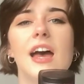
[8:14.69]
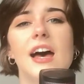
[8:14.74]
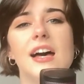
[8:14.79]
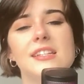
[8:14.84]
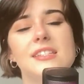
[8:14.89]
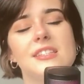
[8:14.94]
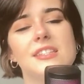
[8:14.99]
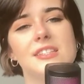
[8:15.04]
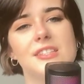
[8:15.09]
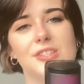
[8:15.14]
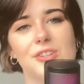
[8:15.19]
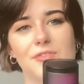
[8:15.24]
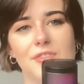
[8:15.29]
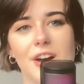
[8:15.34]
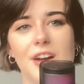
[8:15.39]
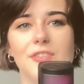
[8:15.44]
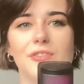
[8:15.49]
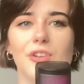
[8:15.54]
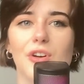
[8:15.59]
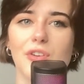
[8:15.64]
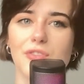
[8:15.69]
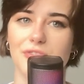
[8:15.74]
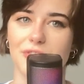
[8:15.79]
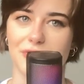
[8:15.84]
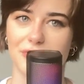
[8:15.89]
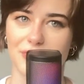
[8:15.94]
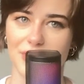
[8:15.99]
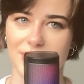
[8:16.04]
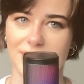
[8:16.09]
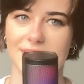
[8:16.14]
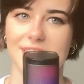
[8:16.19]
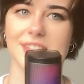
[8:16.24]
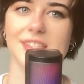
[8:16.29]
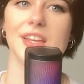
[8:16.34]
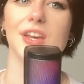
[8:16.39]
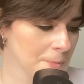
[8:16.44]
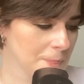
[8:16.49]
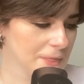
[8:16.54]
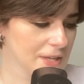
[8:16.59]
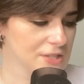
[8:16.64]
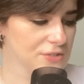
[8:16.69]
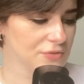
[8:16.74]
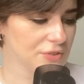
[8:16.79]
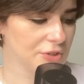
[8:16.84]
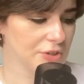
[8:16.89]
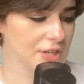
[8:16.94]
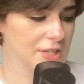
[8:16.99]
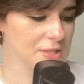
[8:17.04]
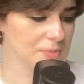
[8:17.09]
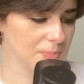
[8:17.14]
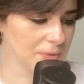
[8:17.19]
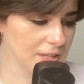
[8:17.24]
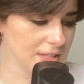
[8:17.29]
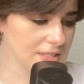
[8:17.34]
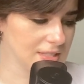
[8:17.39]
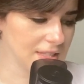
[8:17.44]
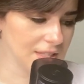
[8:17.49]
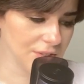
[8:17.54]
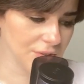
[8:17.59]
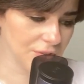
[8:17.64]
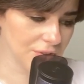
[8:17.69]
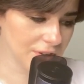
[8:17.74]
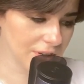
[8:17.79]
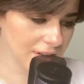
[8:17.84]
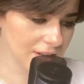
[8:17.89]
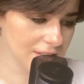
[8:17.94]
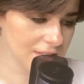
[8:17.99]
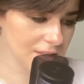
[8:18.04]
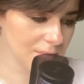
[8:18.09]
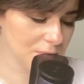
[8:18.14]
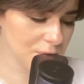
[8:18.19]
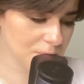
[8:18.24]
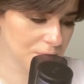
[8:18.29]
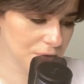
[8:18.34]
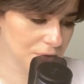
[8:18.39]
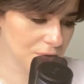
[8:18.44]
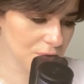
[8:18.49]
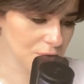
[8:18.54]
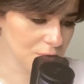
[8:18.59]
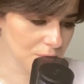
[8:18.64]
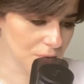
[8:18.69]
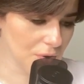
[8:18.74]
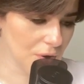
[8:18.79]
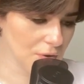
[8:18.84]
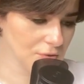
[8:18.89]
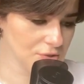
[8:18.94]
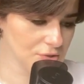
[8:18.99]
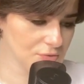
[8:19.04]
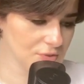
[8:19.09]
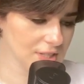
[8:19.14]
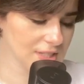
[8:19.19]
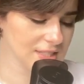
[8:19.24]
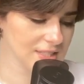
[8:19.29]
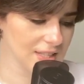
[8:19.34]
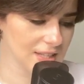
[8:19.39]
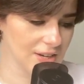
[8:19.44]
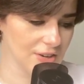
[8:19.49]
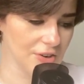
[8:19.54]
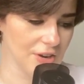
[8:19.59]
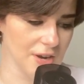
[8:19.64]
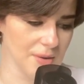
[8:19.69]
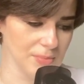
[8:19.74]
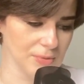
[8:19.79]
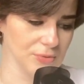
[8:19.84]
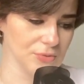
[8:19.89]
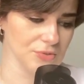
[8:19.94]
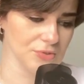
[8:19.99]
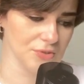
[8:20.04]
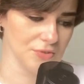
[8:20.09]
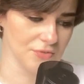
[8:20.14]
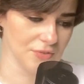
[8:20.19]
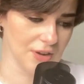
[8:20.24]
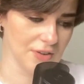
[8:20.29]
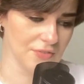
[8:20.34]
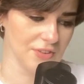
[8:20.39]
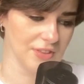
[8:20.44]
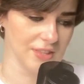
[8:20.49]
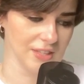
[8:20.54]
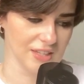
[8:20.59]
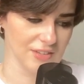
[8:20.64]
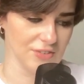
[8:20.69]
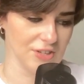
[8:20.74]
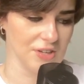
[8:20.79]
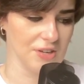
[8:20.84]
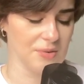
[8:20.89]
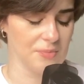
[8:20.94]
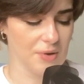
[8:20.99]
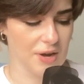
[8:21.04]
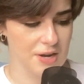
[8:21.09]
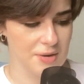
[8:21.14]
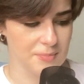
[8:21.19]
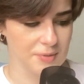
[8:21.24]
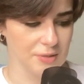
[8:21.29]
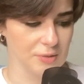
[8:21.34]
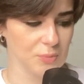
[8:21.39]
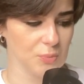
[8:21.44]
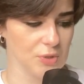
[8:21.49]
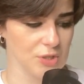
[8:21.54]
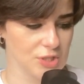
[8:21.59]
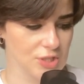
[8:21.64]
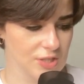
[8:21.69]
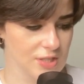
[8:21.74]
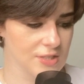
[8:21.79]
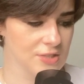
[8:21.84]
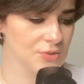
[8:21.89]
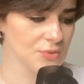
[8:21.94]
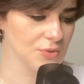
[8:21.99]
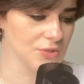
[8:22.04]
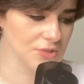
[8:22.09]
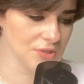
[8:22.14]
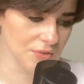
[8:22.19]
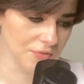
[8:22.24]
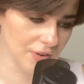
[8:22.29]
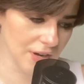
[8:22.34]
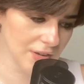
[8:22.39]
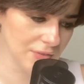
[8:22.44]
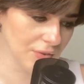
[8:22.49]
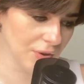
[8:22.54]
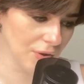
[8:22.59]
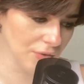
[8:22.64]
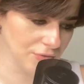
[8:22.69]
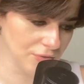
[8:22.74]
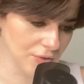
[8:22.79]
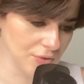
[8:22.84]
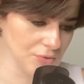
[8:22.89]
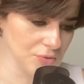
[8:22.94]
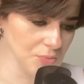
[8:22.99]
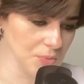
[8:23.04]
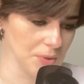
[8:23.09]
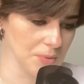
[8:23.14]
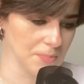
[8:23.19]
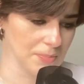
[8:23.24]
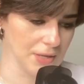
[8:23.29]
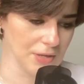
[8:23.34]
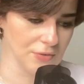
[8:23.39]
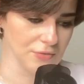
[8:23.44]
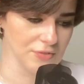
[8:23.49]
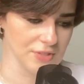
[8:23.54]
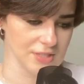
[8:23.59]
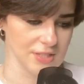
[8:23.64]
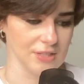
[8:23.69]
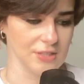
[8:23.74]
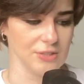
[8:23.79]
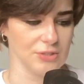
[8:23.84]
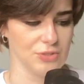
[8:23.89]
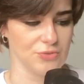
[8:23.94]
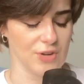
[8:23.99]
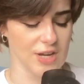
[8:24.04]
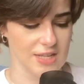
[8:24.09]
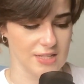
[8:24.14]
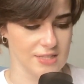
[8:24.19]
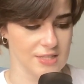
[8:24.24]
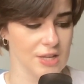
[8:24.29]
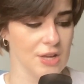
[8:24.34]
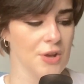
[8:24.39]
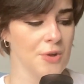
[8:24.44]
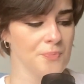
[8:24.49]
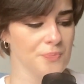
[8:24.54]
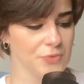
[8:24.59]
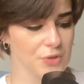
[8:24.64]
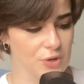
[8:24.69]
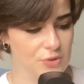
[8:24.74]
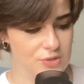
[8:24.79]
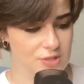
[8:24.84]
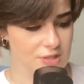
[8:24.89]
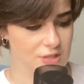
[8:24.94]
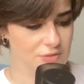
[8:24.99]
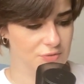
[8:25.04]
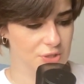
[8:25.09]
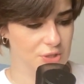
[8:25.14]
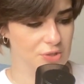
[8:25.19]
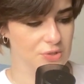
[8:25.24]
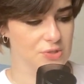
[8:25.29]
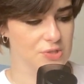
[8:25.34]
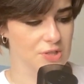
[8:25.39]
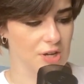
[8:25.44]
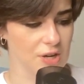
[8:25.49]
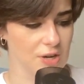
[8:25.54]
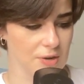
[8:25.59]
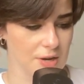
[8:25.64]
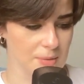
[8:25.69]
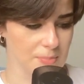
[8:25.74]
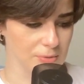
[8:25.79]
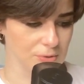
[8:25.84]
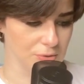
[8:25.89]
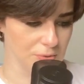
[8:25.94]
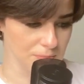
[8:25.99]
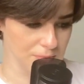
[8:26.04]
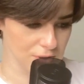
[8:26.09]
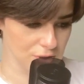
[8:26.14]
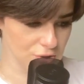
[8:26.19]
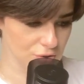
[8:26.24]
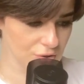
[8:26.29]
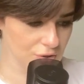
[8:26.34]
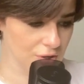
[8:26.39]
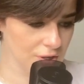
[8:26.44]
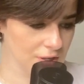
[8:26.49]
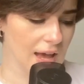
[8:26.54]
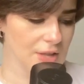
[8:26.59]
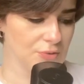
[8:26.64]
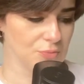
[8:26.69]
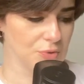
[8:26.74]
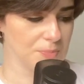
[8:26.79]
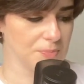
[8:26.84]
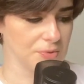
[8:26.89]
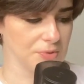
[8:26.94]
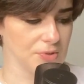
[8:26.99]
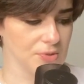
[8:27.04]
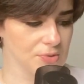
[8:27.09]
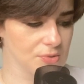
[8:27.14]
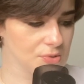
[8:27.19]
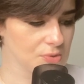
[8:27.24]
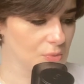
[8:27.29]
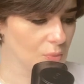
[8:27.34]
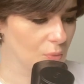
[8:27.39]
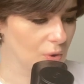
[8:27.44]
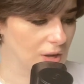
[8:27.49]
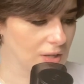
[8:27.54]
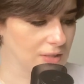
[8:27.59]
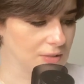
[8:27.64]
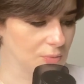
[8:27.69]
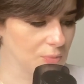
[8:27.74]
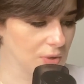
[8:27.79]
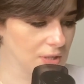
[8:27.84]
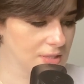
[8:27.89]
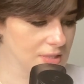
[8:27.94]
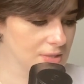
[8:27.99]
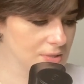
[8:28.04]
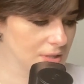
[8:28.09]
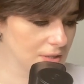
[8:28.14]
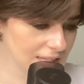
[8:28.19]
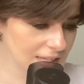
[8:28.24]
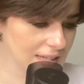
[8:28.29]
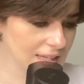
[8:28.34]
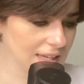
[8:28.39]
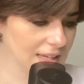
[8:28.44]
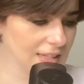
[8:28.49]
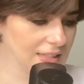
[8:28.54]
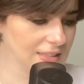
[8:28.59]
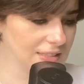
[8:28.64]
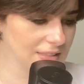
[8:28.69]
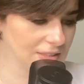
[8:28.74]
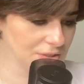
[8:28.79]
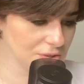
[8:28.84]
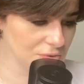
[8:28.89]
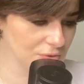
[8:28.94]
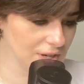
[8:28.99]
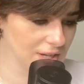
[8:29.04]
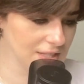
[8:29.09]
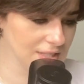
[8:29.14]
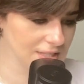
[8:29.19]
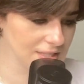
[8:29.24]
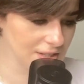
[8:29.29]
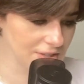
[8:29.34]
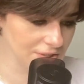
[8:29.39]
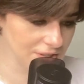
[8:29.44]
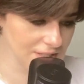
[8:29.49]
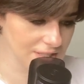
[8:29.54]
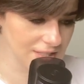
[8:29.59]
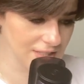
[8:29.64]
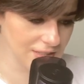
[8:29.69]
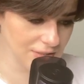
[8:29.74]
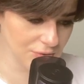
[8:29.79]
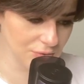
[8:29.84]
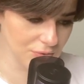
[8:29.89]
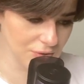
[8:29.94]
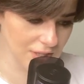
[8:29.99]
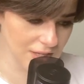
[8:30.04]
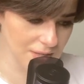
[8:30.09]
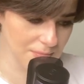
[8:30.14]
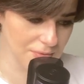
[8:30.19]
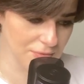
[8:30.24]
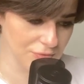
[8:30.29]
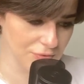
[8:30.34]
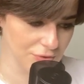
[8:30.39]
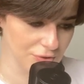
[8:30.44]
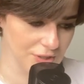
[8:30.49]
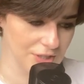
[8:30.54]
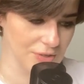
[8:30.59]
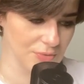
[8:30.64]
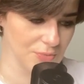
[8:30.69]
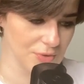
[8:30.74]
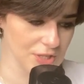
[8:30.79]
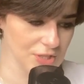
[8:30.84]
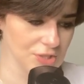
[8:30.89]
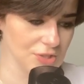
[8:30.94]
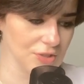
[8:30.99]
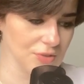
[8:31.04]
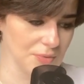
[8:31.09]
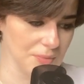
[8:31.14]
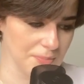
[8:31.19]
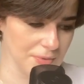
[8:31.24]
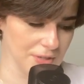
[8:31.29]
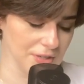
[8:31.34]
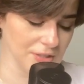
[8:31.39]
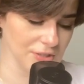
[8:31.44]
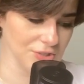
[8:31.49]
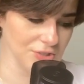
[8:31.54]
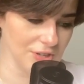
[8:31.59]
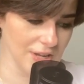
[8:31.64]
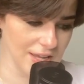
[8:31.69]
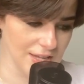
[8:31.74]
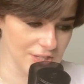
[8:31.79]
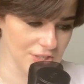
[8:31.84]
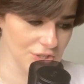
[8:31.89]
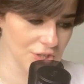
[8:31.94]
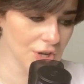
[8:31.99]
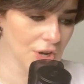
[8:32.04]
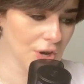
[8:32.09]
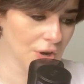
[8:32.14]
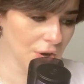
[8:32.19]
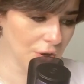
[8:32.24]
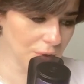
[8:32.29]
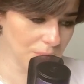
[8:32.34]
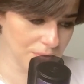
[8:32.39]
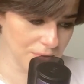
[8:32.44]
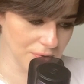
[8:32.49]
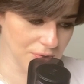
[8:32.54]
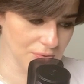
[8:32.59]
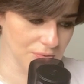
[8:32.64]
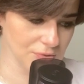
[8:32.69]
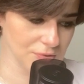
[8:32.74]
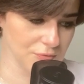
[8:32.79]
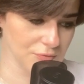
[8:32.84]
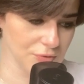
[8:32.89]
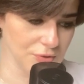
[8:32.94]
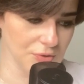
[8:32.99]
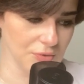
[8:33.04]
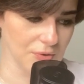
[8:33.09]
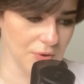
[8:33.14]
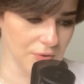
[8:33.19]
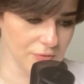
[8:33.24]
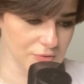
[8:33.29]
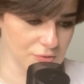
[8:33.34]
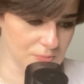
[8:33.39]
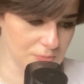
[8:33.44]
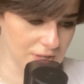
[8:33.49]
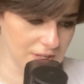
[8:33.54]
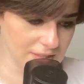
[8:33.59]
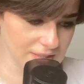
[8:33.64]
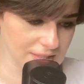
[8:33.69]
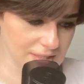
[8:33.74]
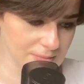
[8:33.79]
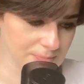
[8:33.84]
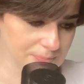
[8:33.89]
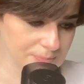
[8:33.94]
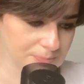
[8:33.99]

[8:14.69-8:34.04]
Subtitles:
as the survival of the fittest. This theory explains that organisms produce more offspring that are able to survive in the given environment, which leads to the survival of those with better physical traits. Those individuals are able to mature and reproduce, while the ones lacking the traits are designed to die before they reach the reproduction age or produce fewer offsprings.